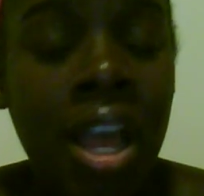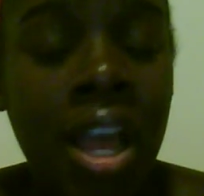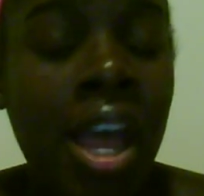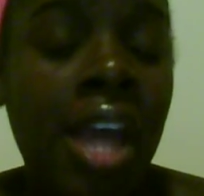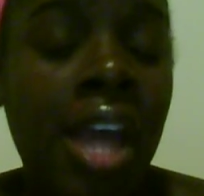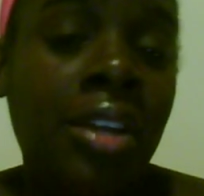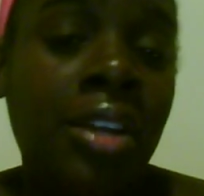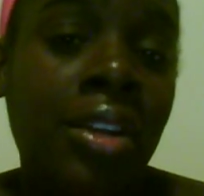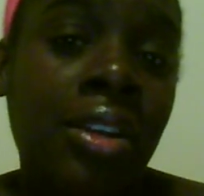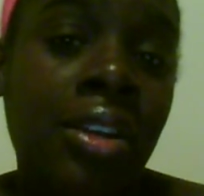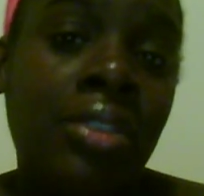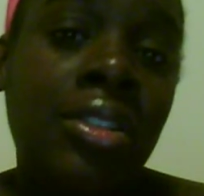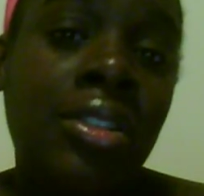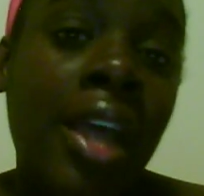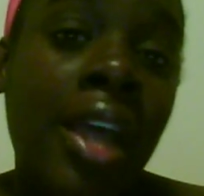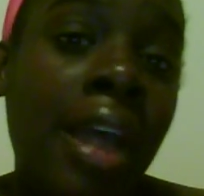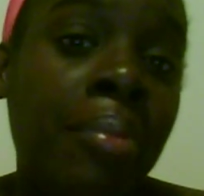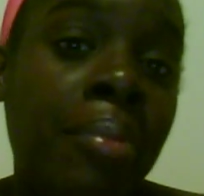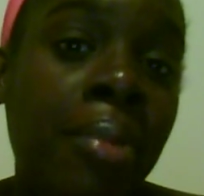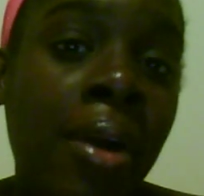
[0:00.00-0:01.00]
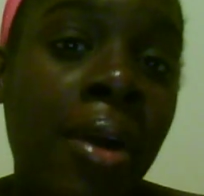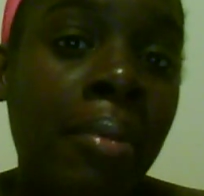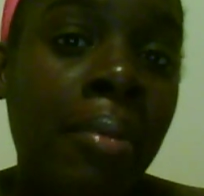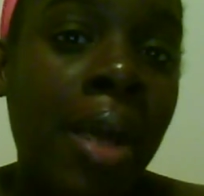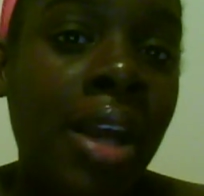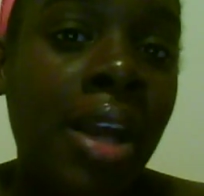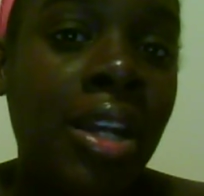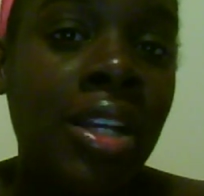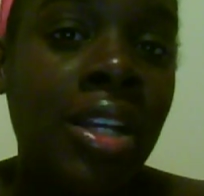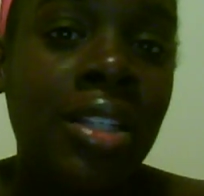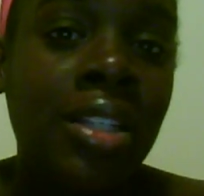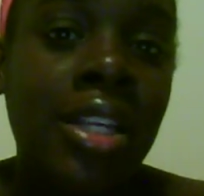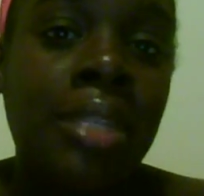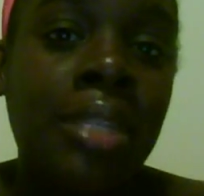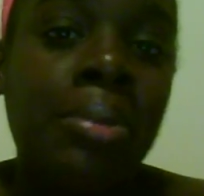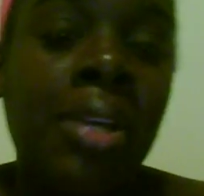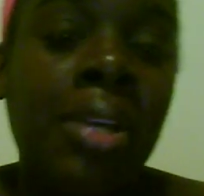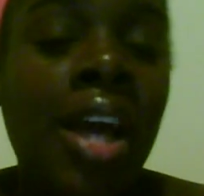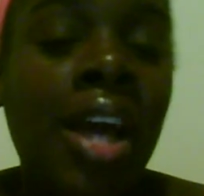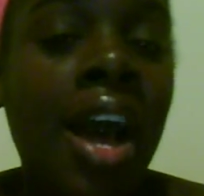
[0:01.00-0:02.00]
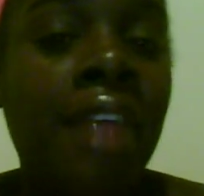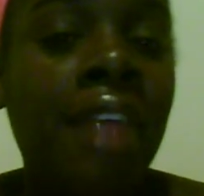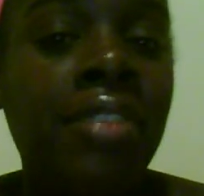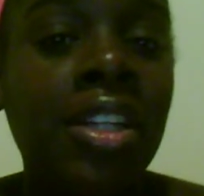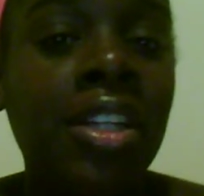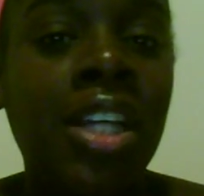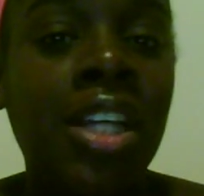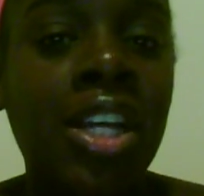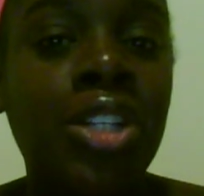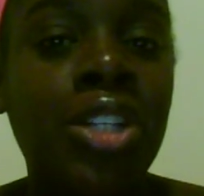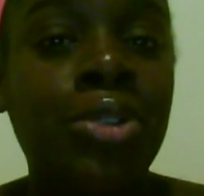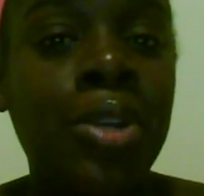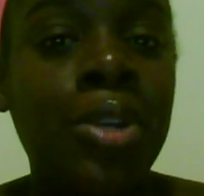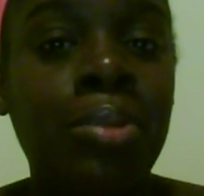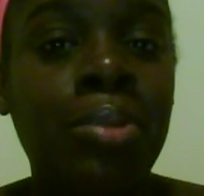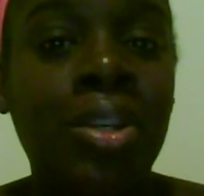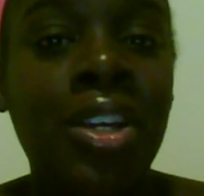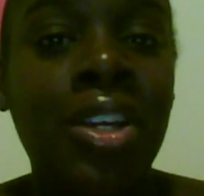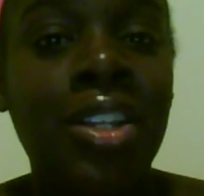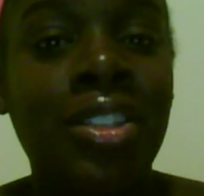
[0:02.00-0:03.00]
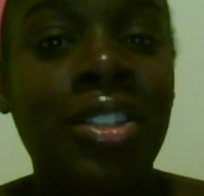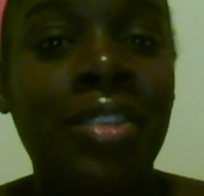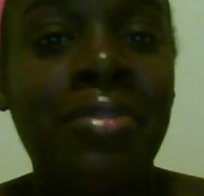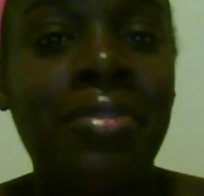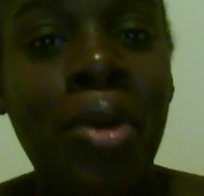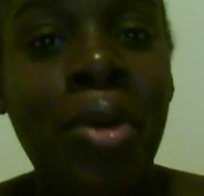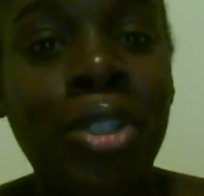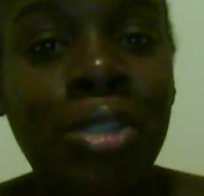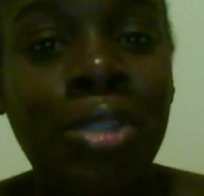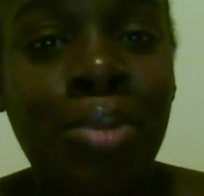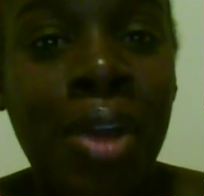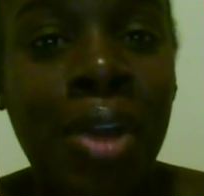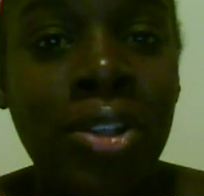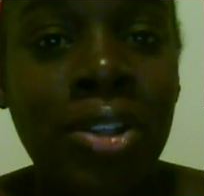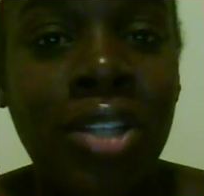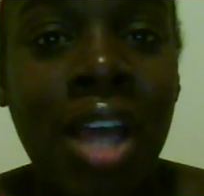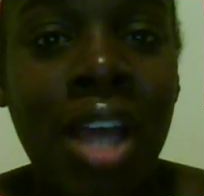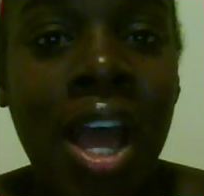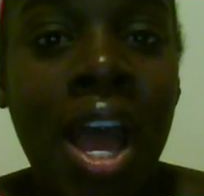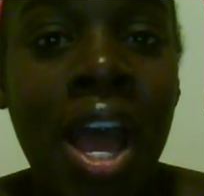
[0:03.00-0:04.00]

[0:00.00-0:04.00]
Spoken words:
And the sad part about it is it's been a conflict of interest, because the foster parents,